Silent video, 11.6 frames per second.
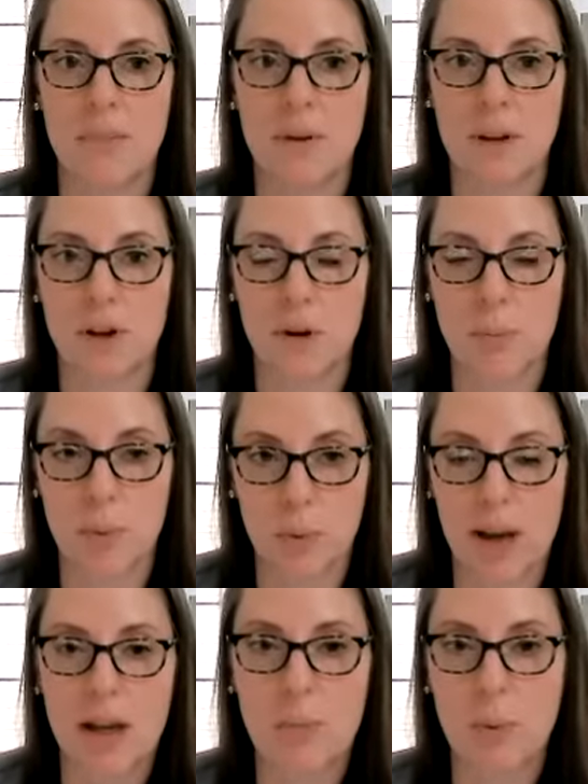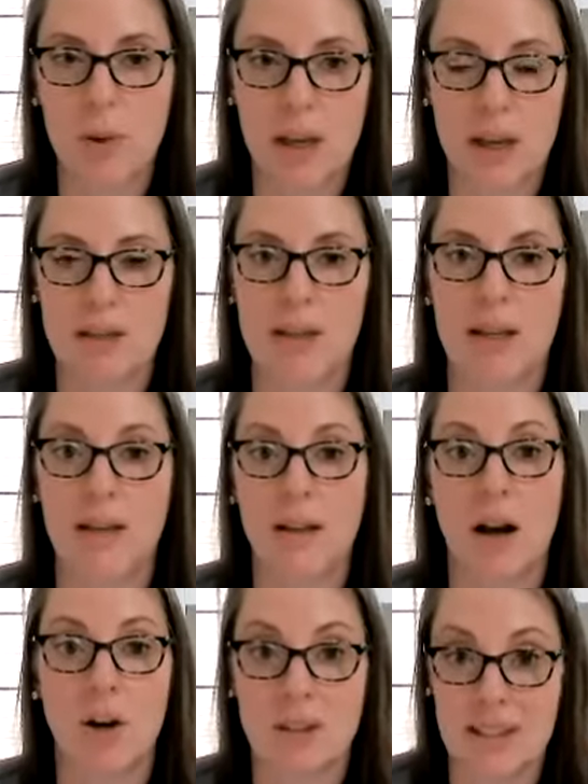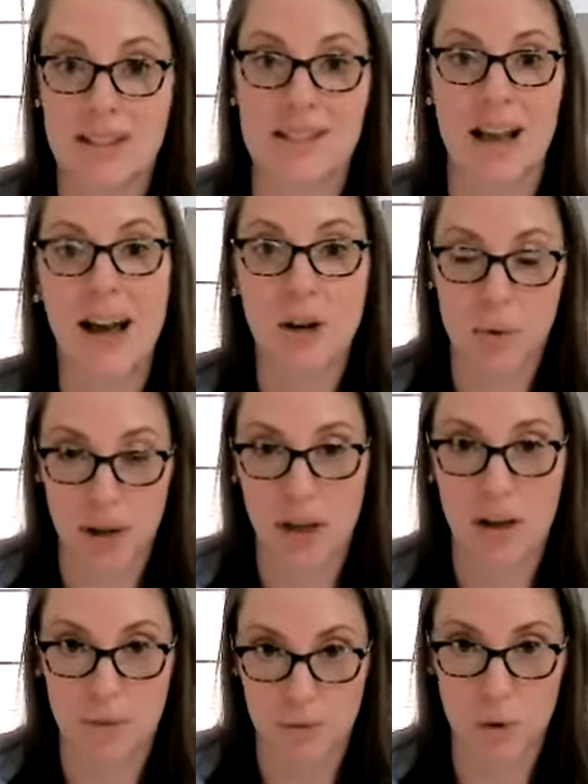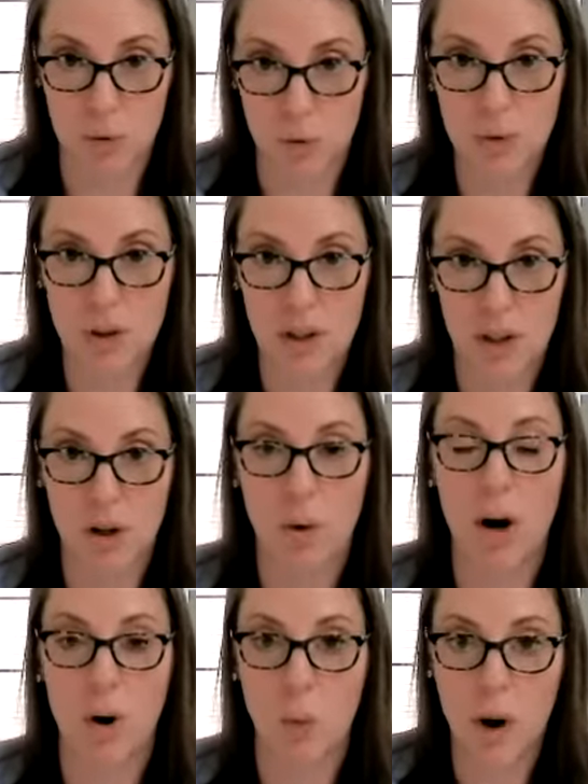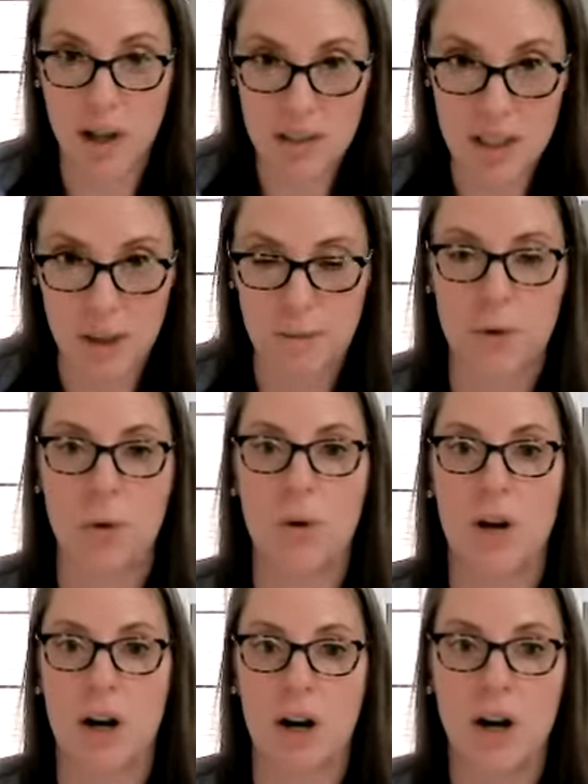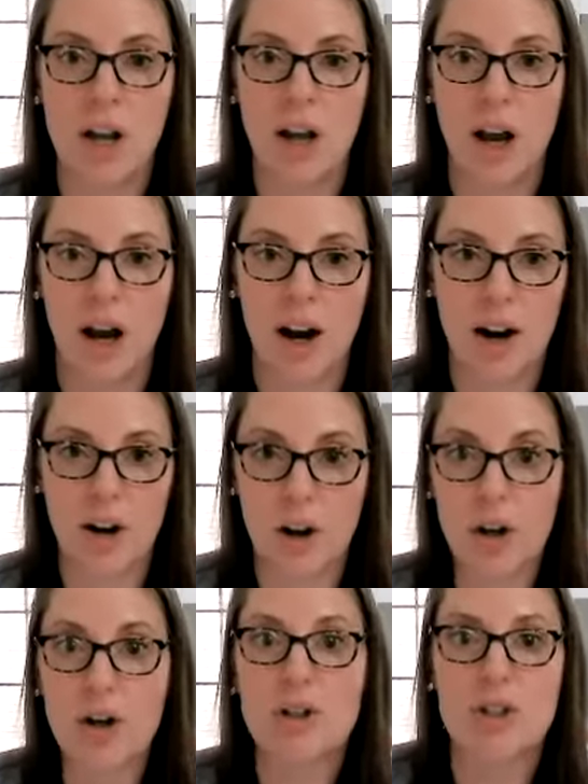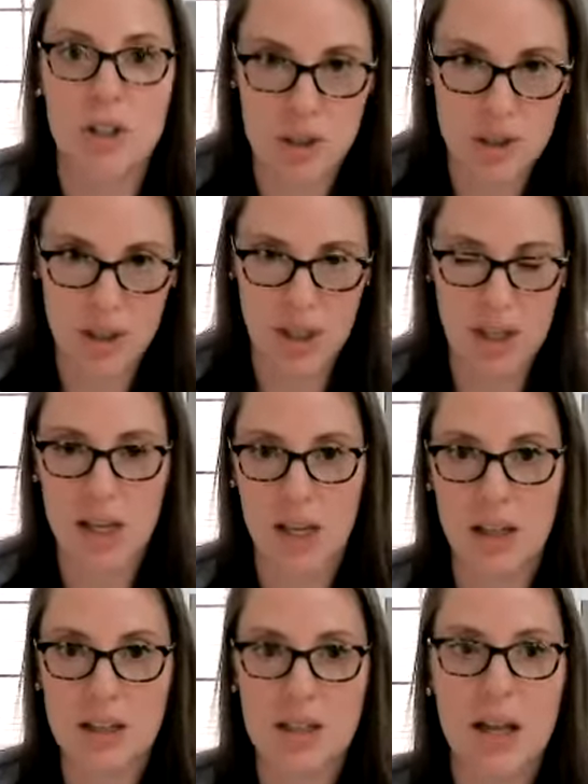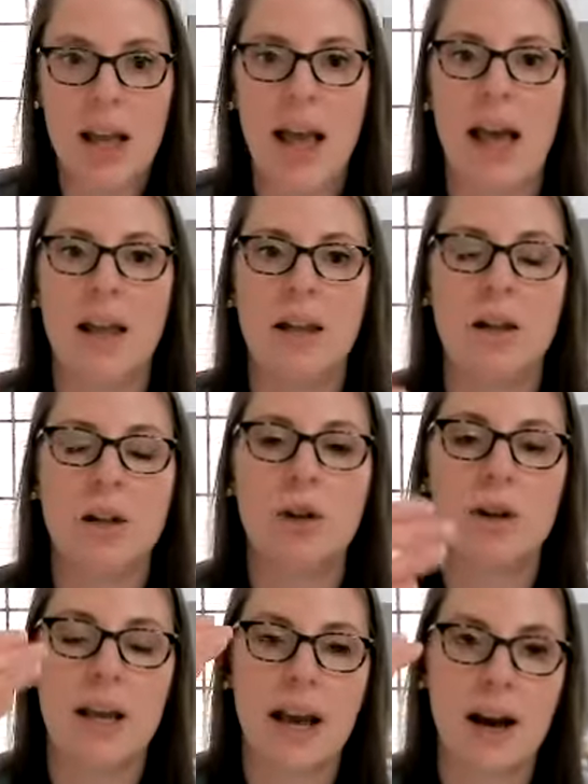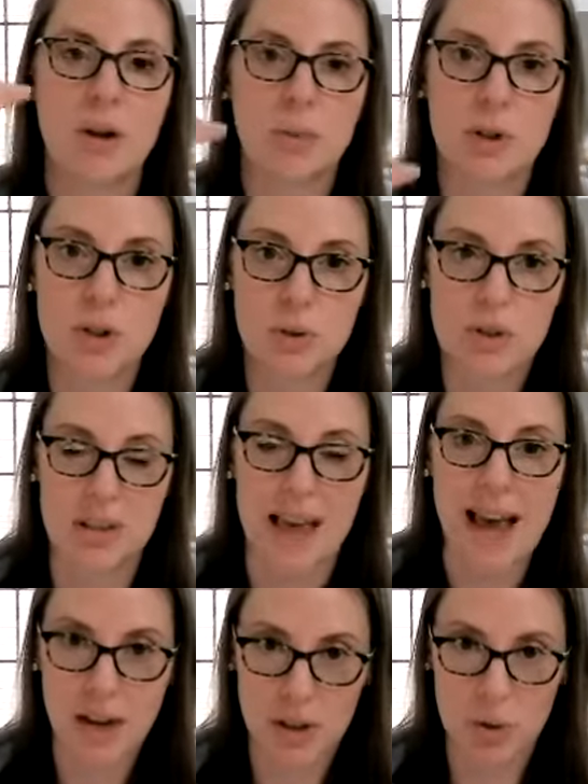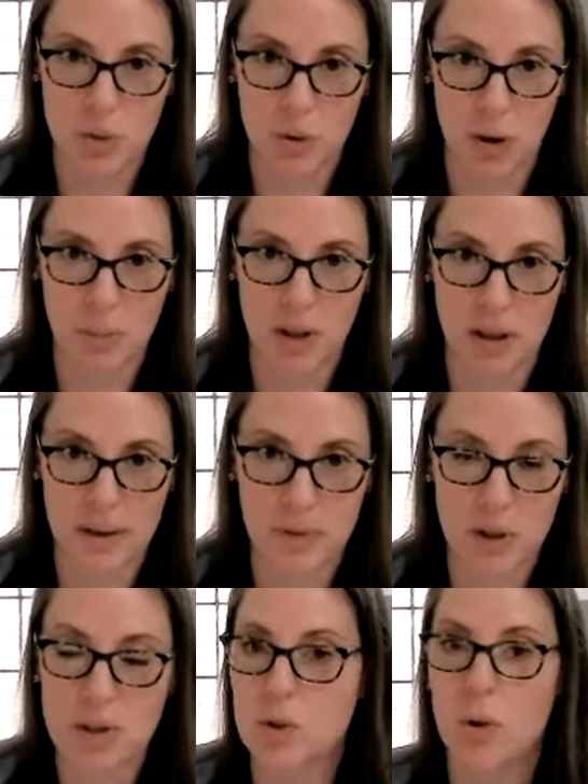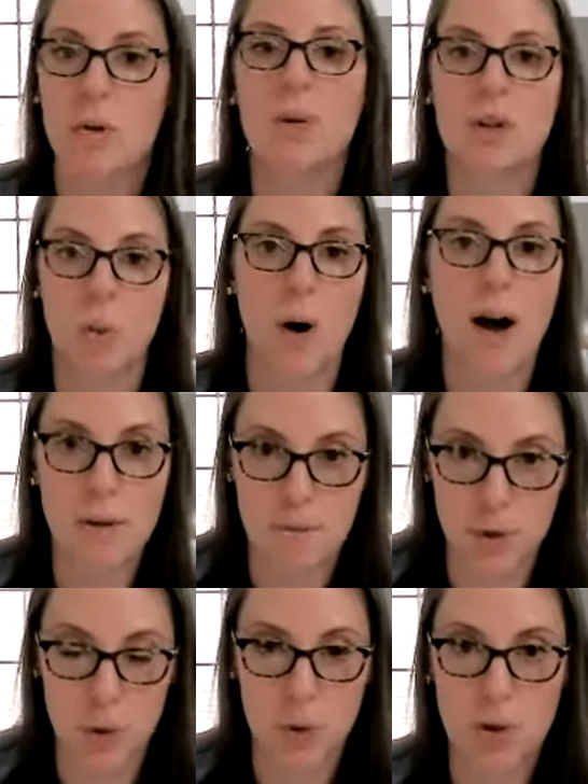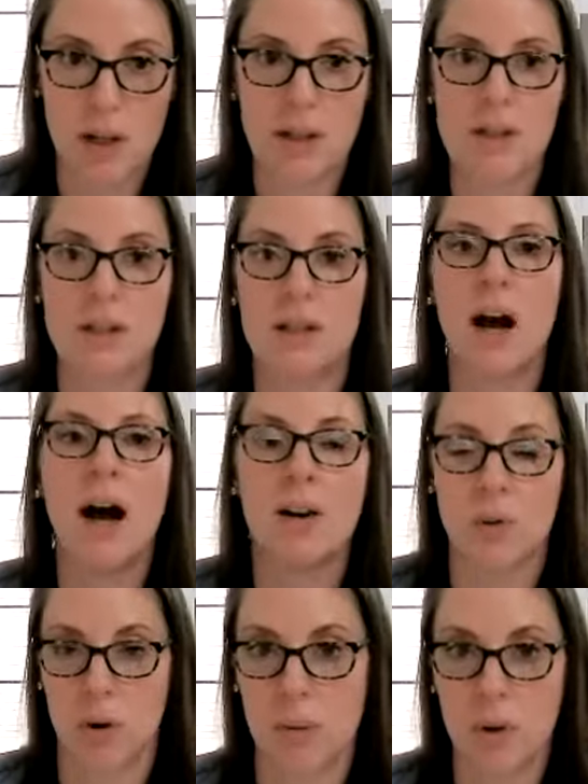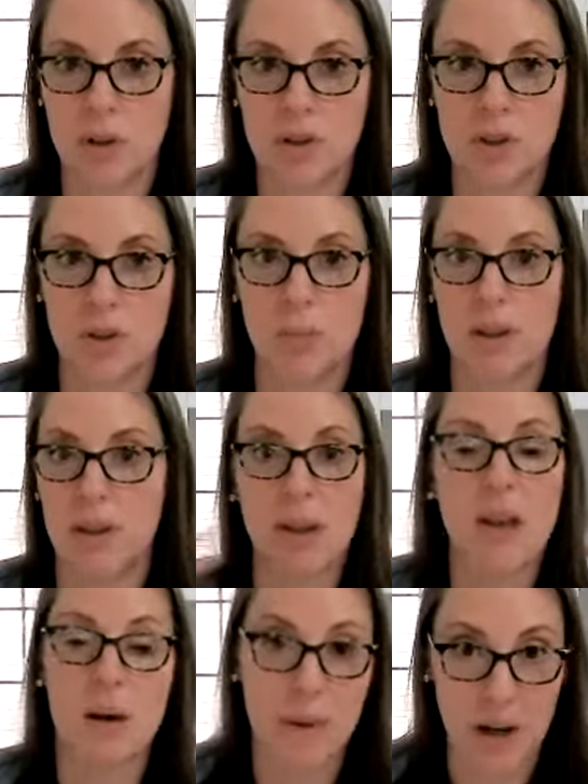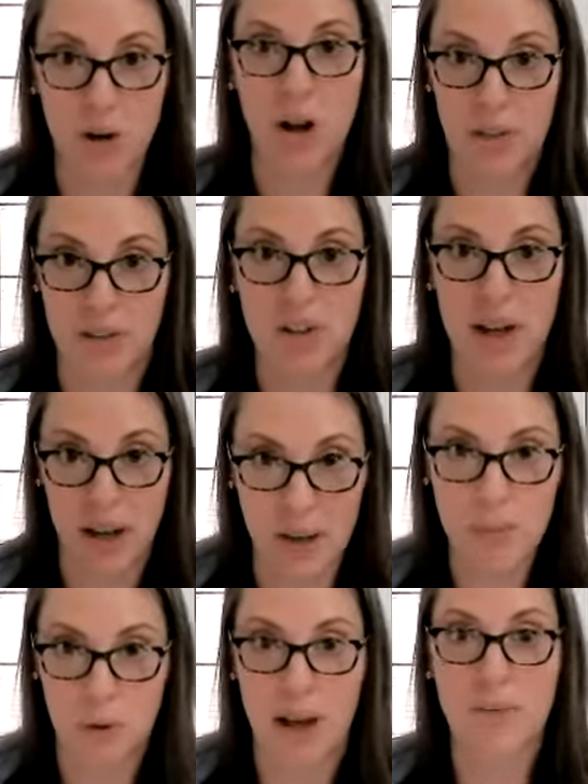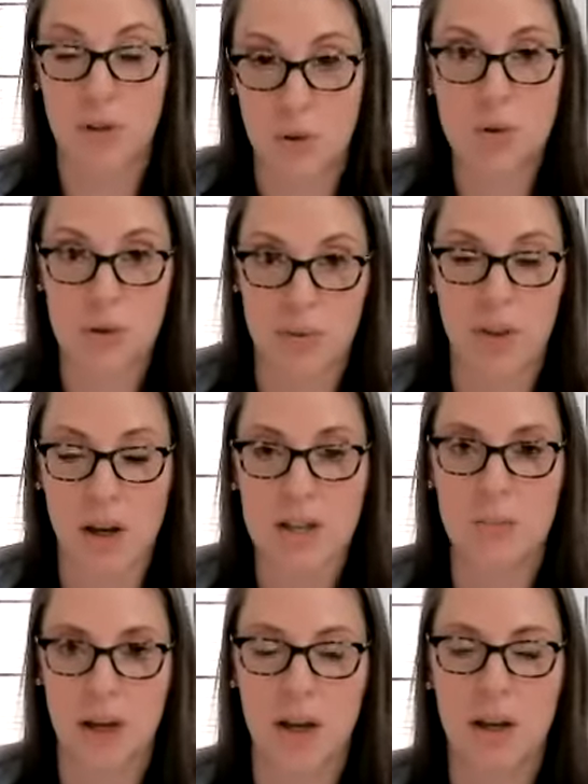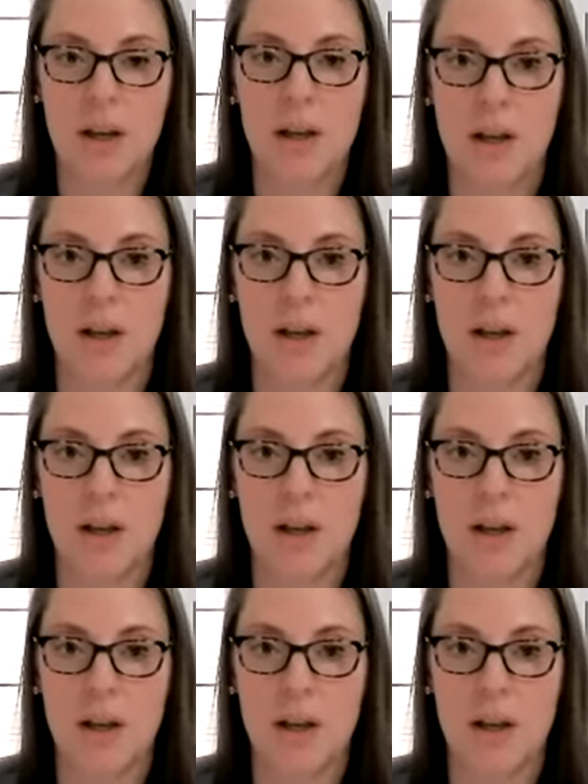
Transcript: your brain plays in our desiring of food, our wanting food, our urges to eat, and learning how to reduce that to a normal level. It's normal to want food. It's not normal to be thinking about it all the time or have intrusive thoughts about it,